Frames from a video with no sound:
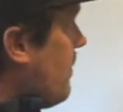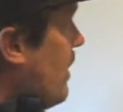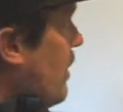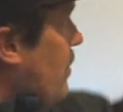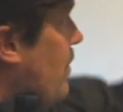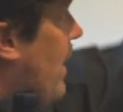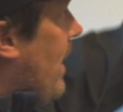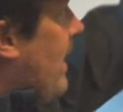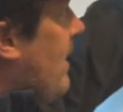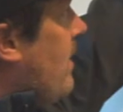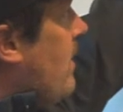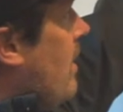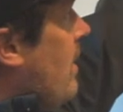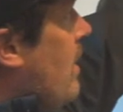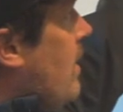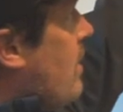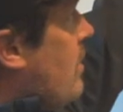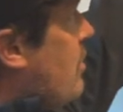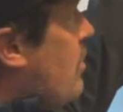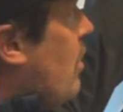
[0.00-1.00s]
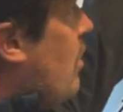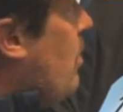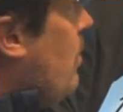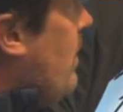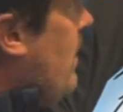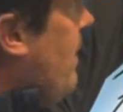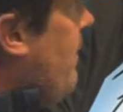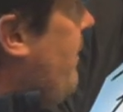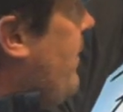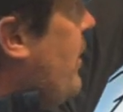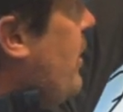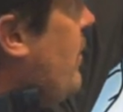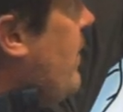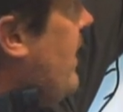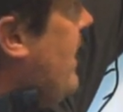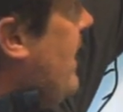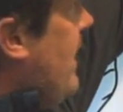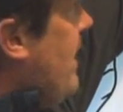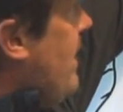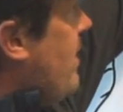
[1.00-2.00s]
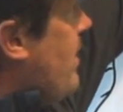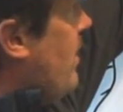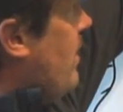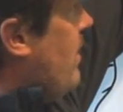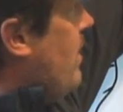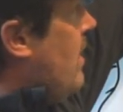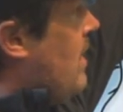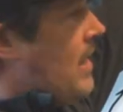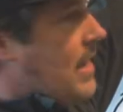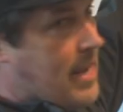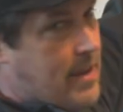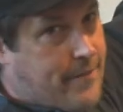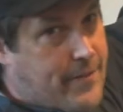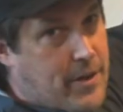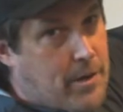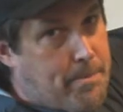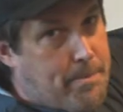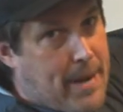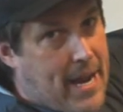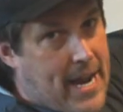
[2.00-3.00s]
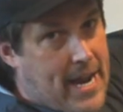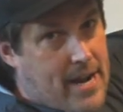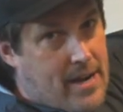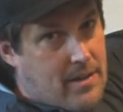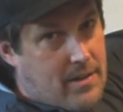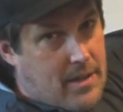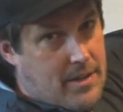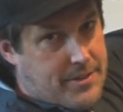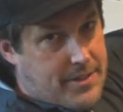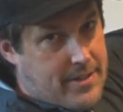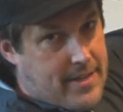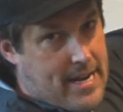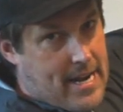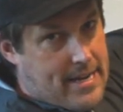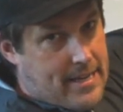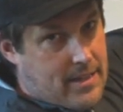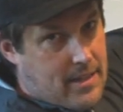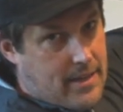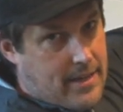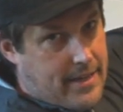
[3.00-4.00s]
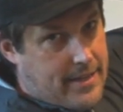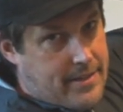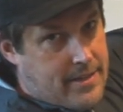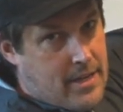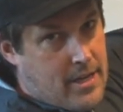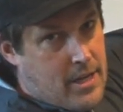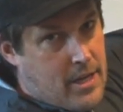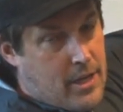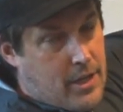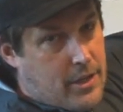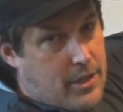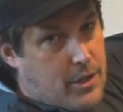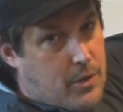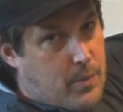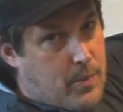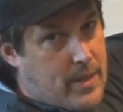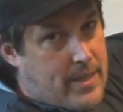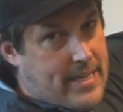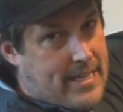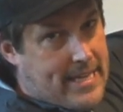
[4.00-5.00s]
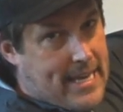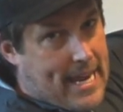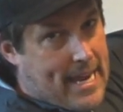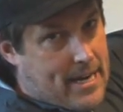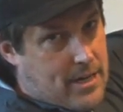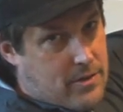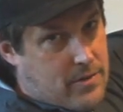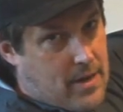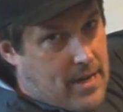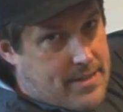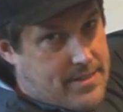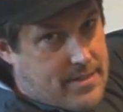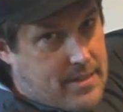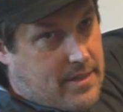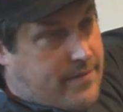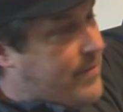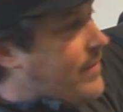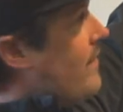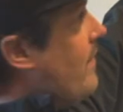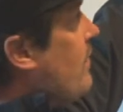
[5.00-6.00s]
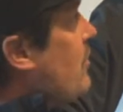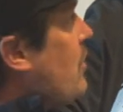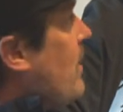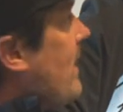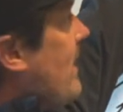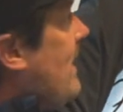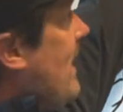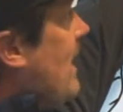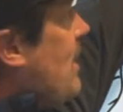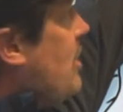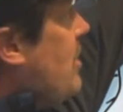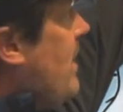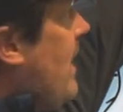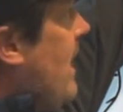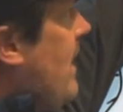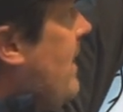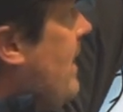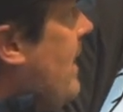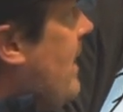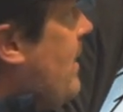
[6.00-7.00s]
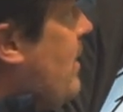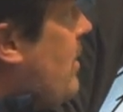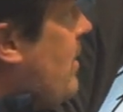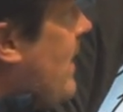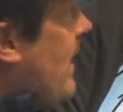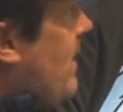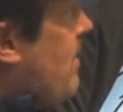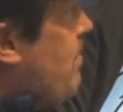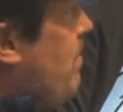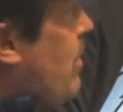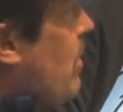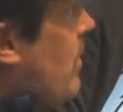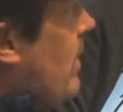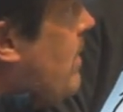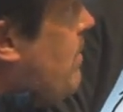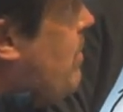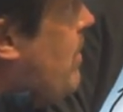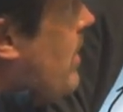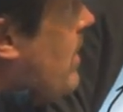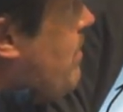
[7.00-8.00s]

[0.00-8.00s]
right? So if you're here, if you're parallel to the eddy line, you really can't cross it. If you ever try to catch an eddy and you're like pulling,